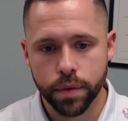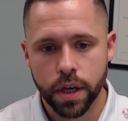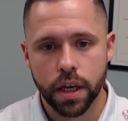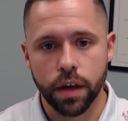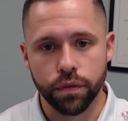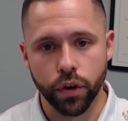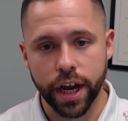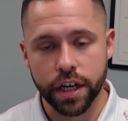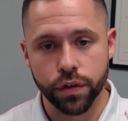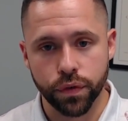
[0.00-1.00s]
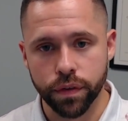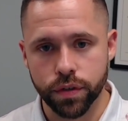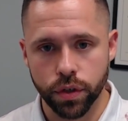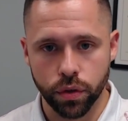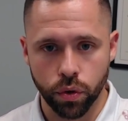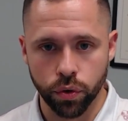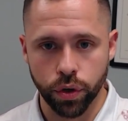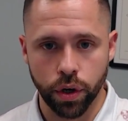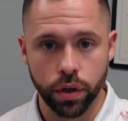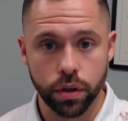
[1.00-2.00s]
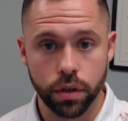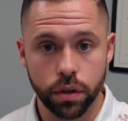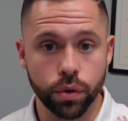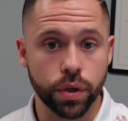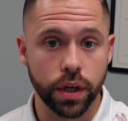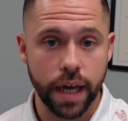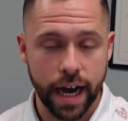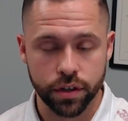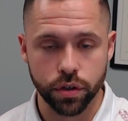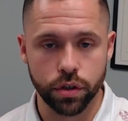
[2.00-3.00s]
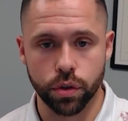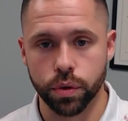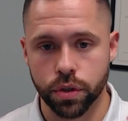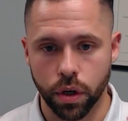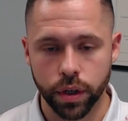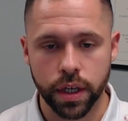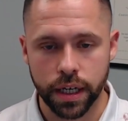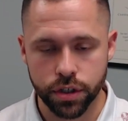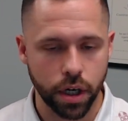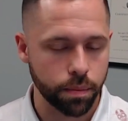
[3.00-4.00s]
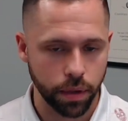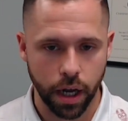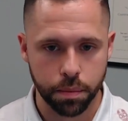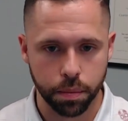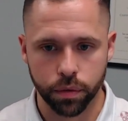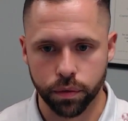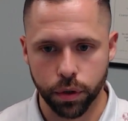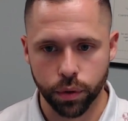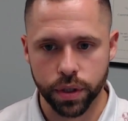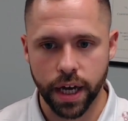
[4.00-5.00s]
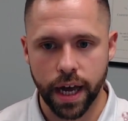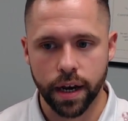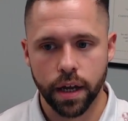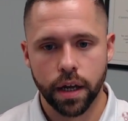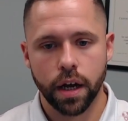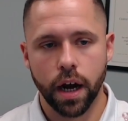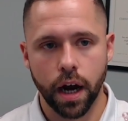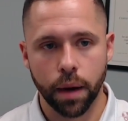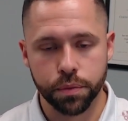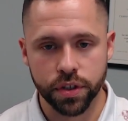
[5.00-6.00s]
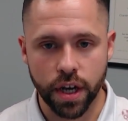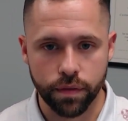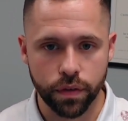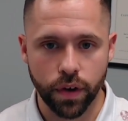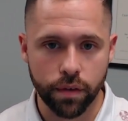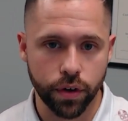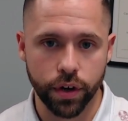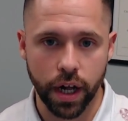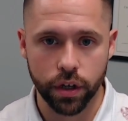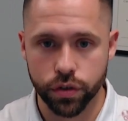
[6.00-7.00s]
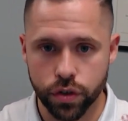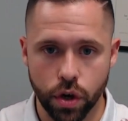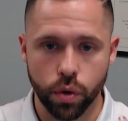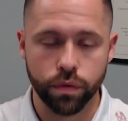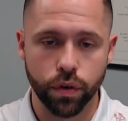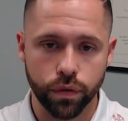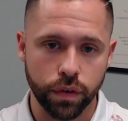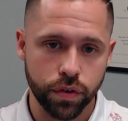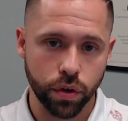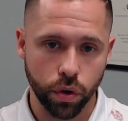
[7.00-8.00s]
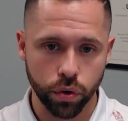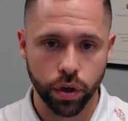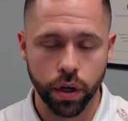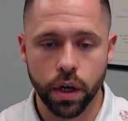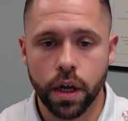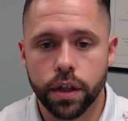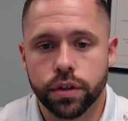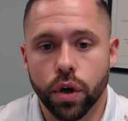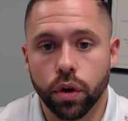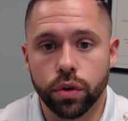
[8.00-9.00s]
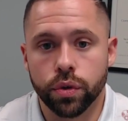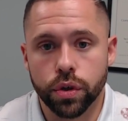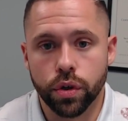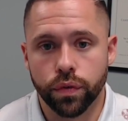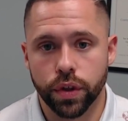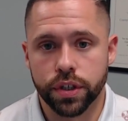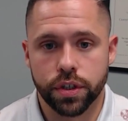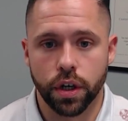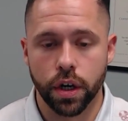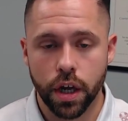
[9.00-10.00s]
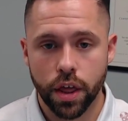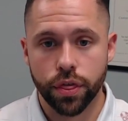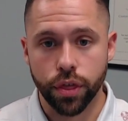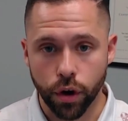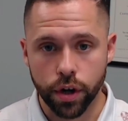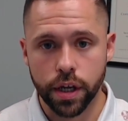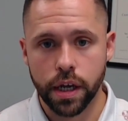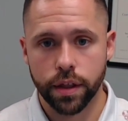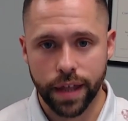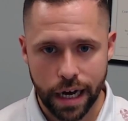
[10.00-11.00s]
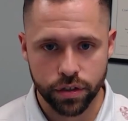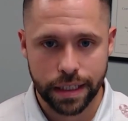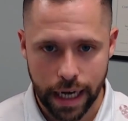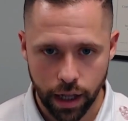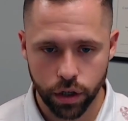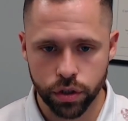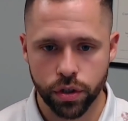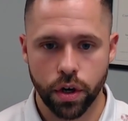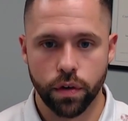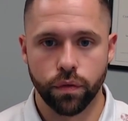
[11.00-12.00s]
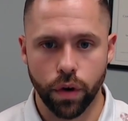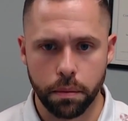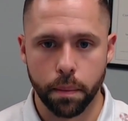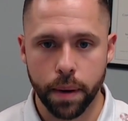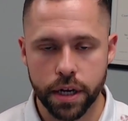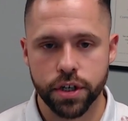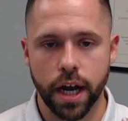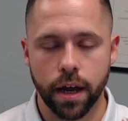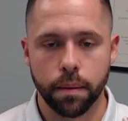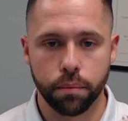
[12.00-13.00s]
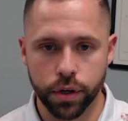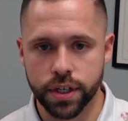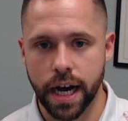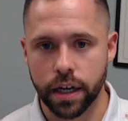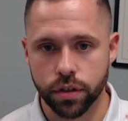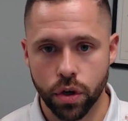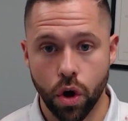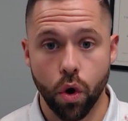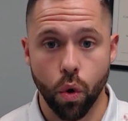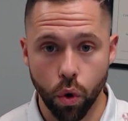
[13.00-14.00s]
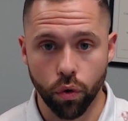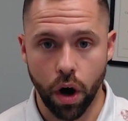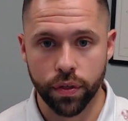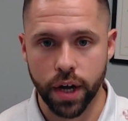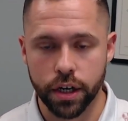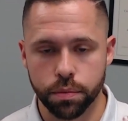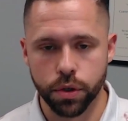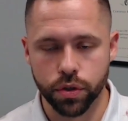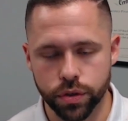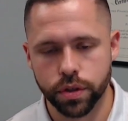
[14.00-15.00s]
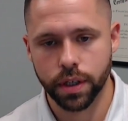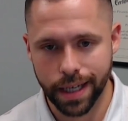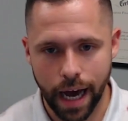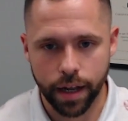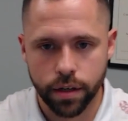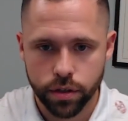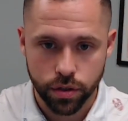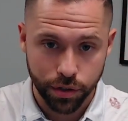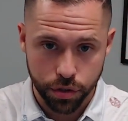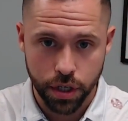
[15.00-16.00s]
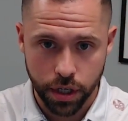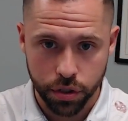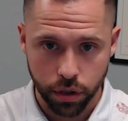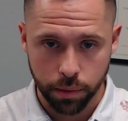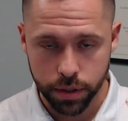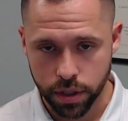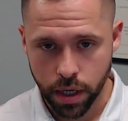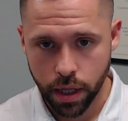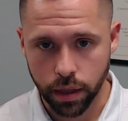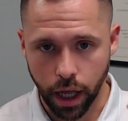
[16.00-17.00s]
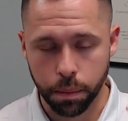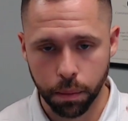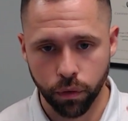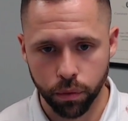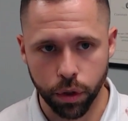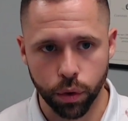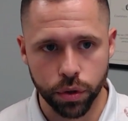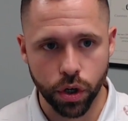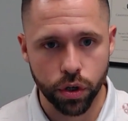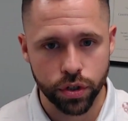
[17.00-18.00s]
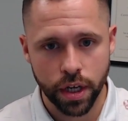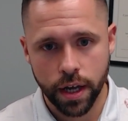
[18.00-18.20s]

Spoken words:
If you're age 50 or older, you can actually do what's called a catch up. A lot of people are familiar with that, up to $7,500. So if you're 50 or older, the total you can do for this year, $30,000 from your paycheck, pre-tax or Roth contributions. Got it. So those are the initial limits. A lot of people are familiar with those.